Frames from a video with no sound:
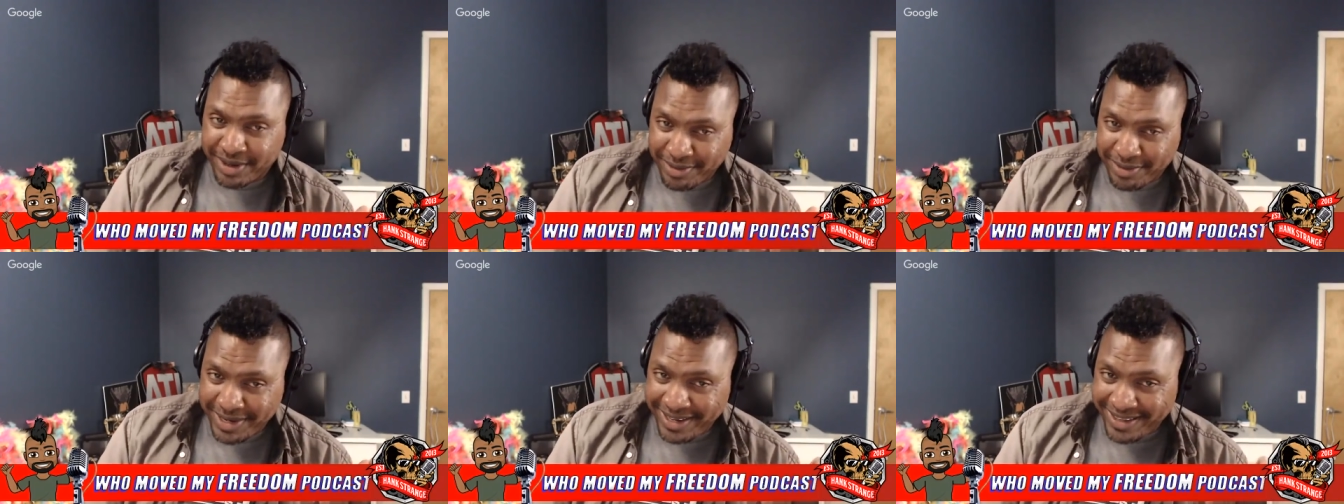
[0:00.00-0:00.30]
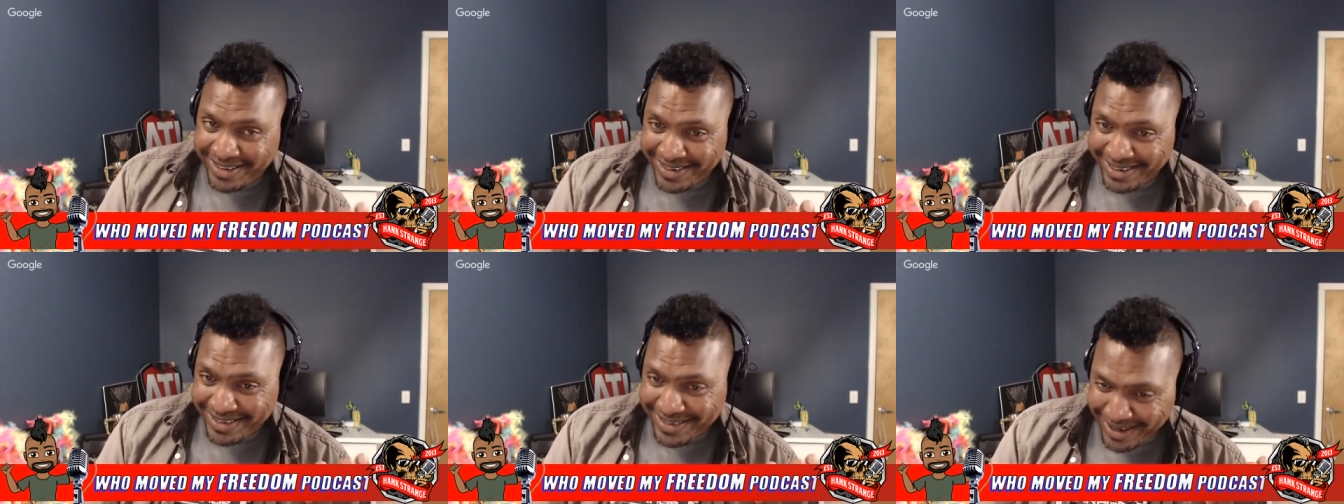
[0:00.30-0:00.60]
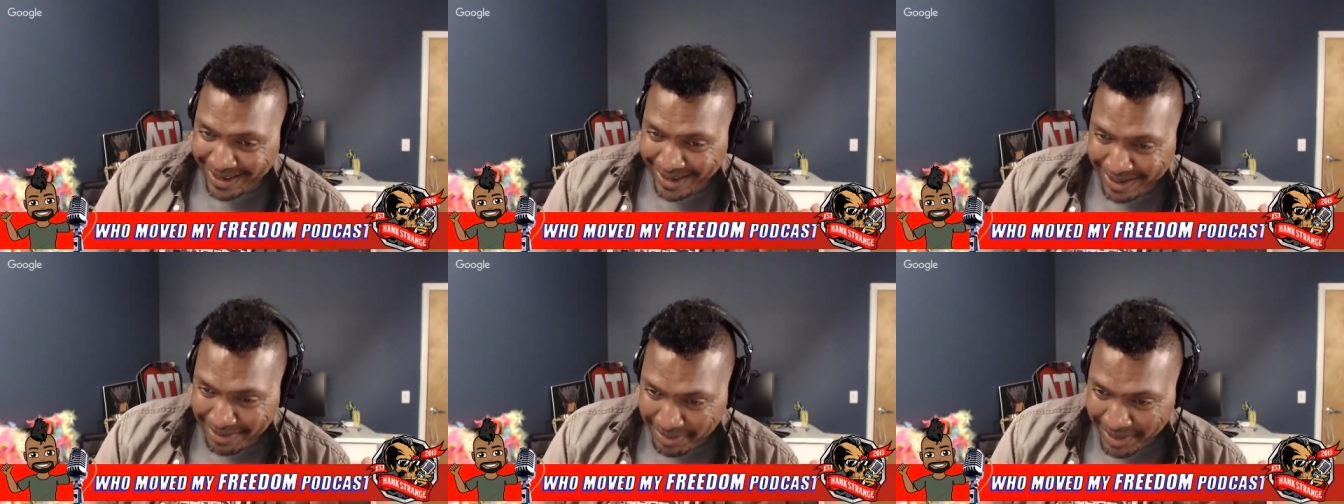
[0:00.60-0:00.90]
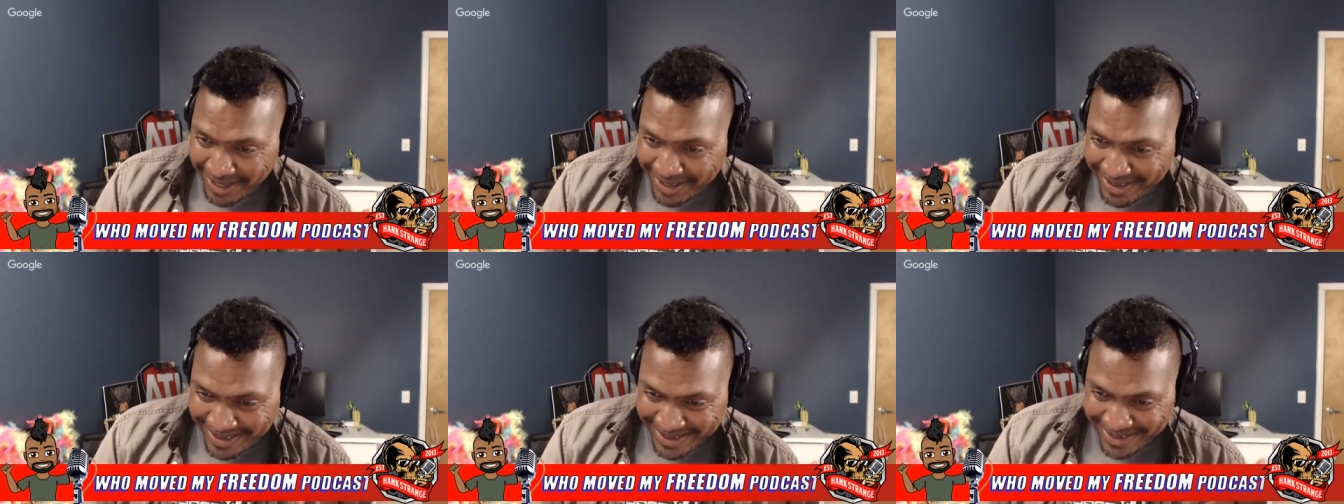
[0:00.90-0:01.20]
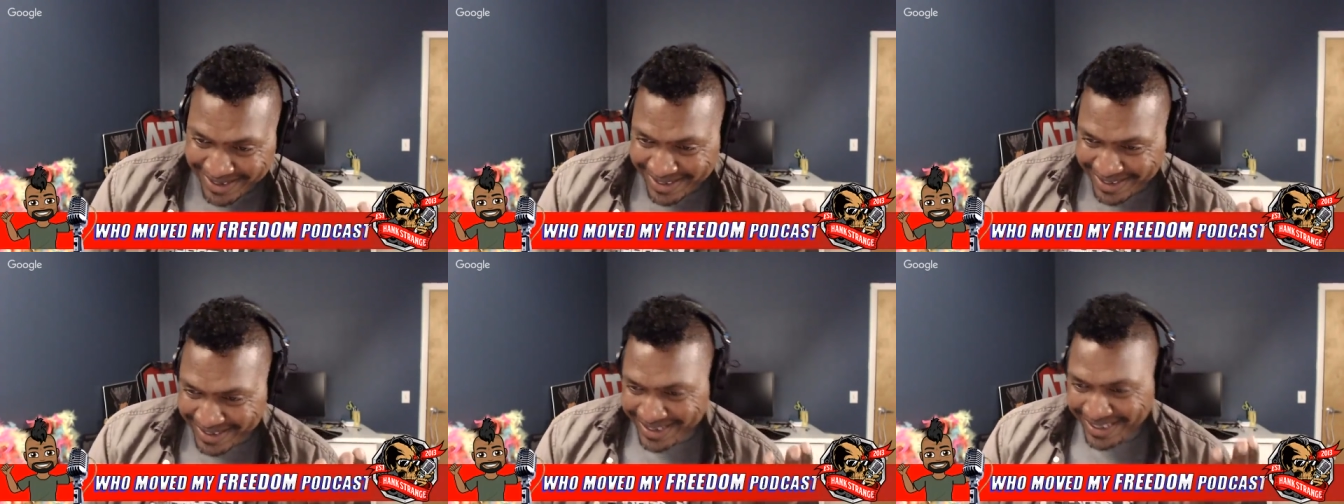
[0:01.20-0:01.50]
to read this comment.
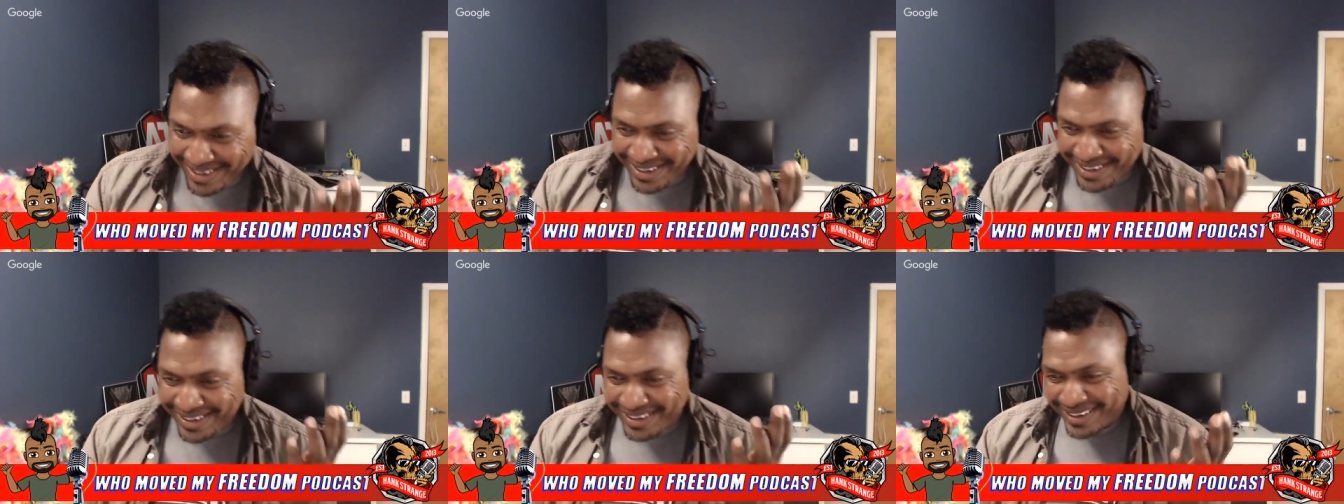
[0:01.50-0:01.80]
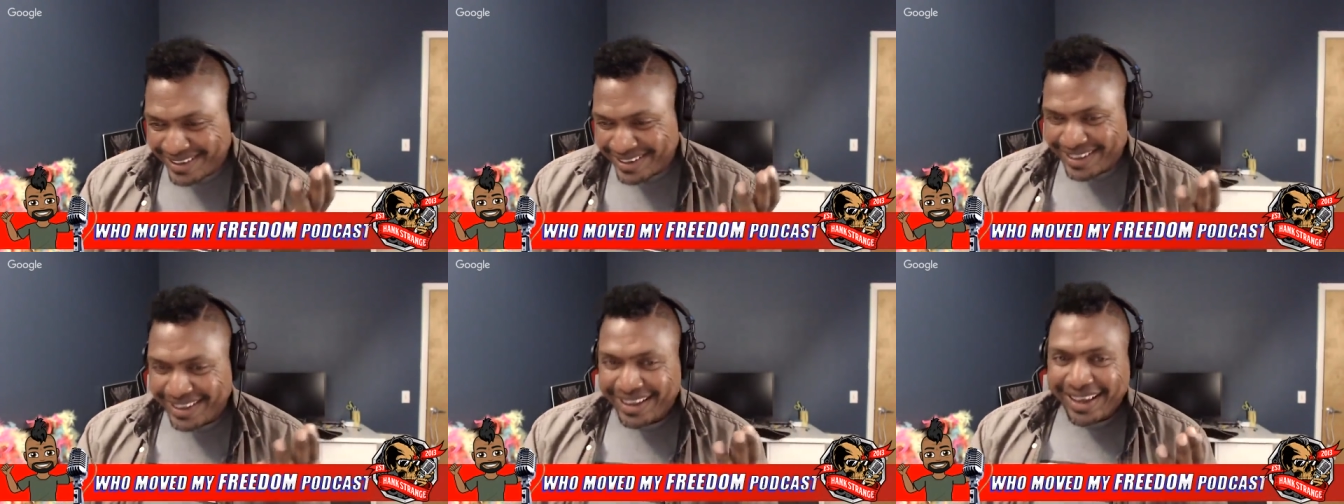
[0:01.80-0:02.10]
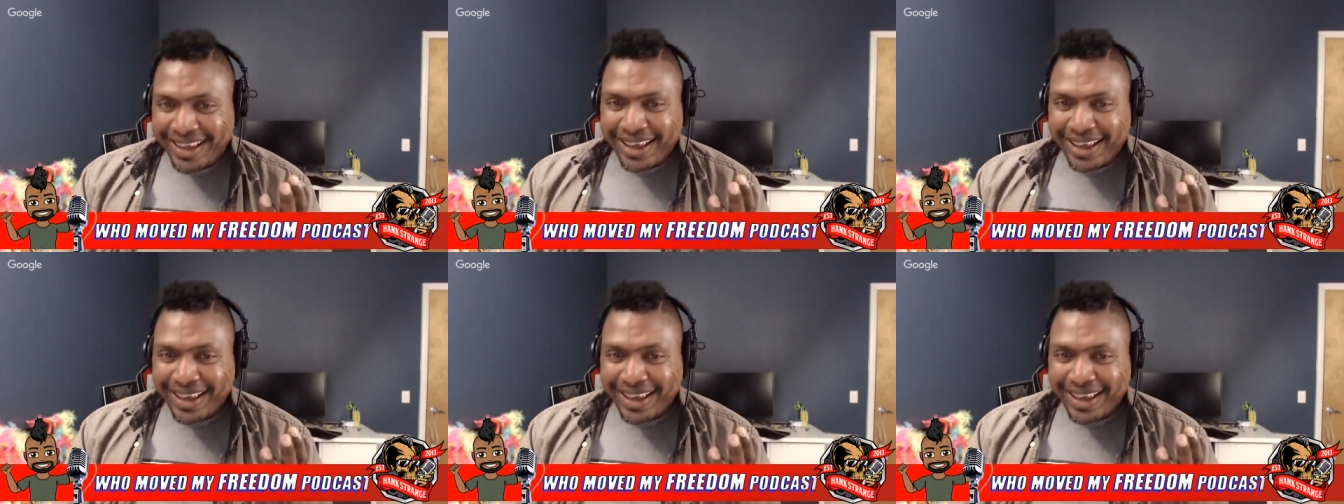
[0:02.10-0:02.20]
I'm going to mute